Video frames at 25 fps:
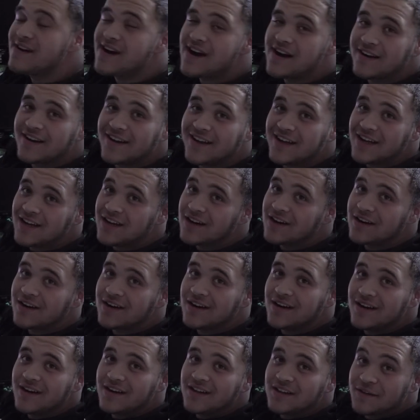around here.
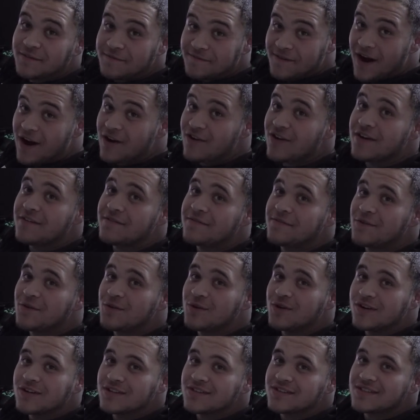The fire at
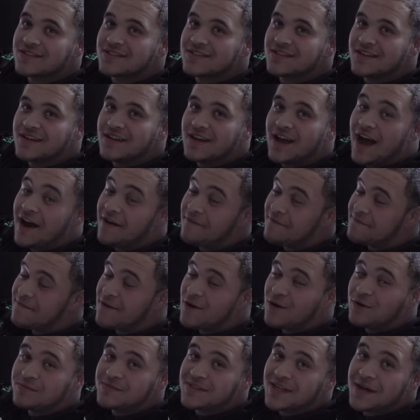4s. I have
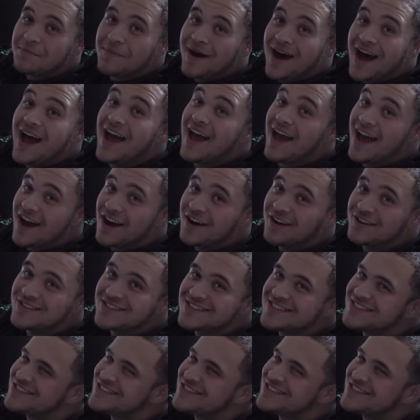phones at my house.